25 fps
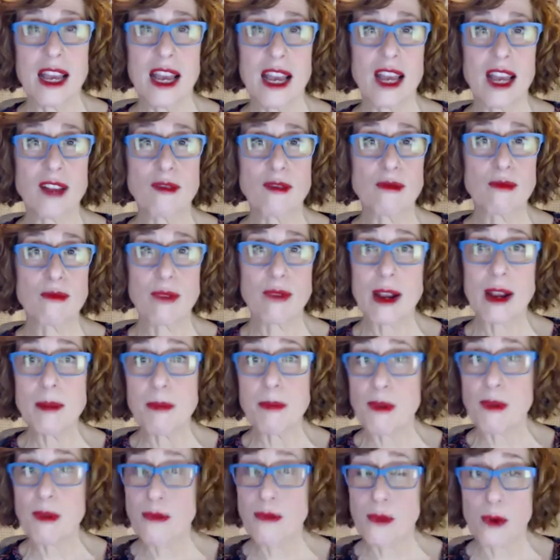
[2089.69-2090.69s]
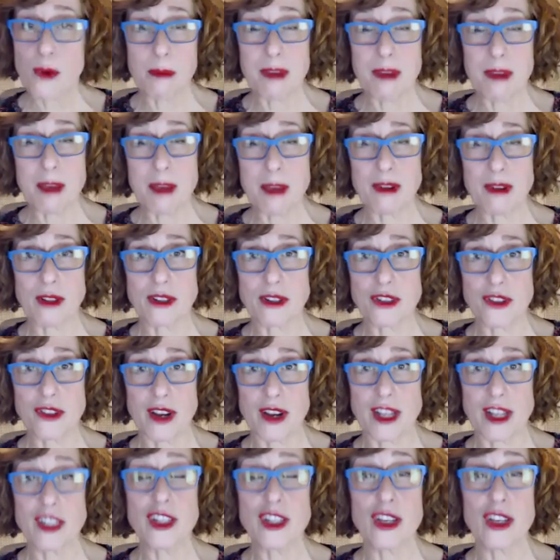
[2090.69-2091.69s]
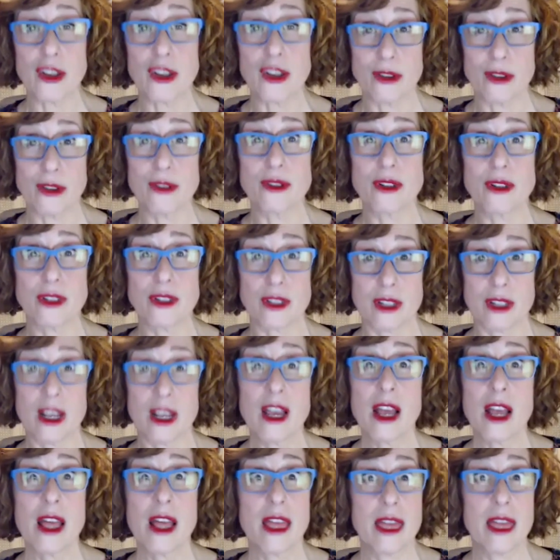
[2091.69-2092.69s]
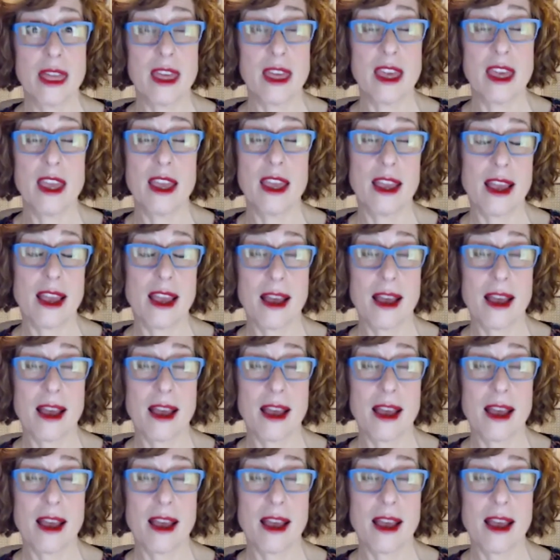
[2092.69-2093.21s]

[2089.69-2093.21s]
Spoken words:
and right before people are trying to use the,